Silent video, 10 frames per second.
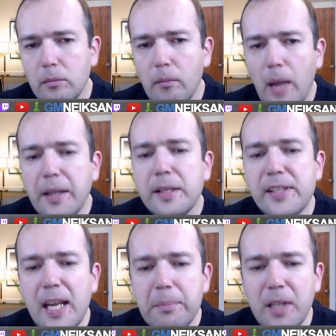At the
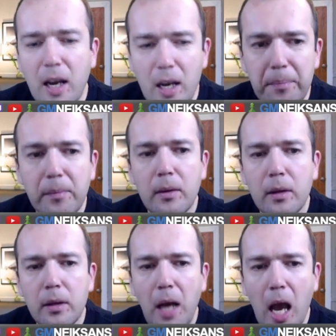same time,
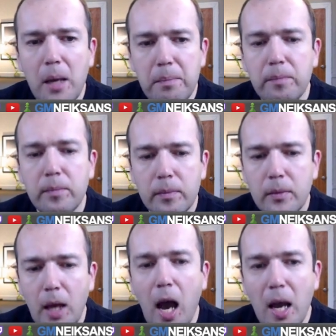I'm
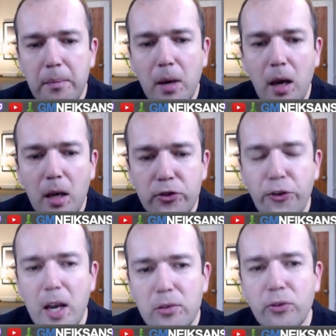
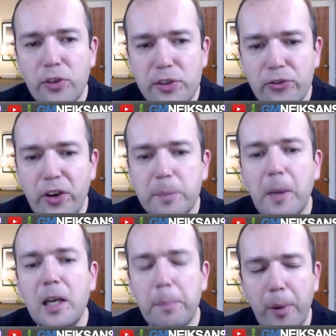trying to restrict
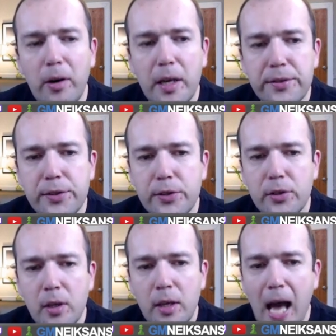my opponent's
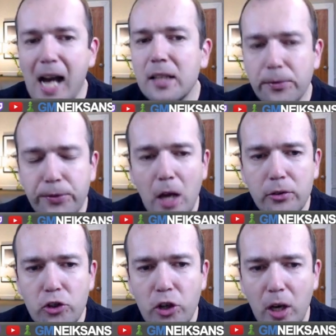active counter
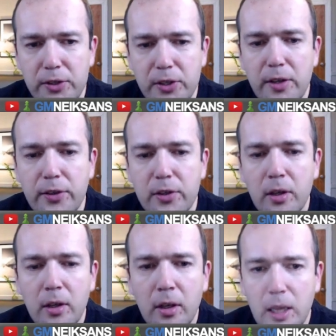chances.
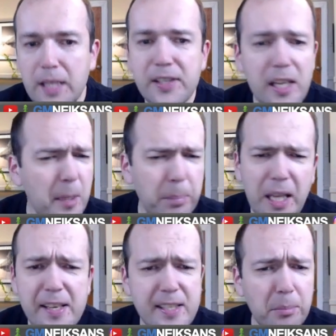Let's say he
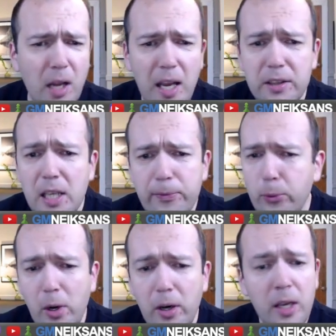plays something like
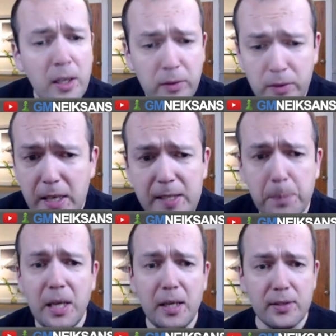d4. This
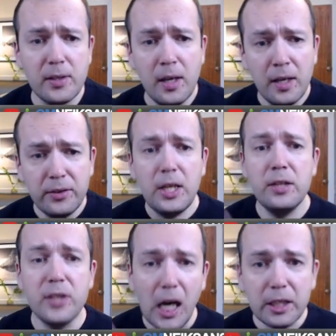means the
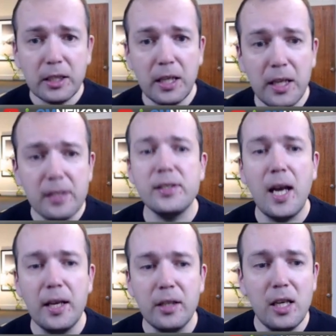entire king
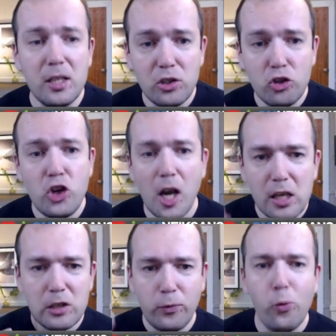side is
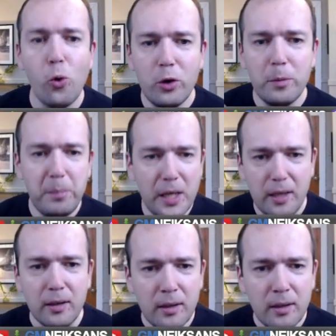just for me.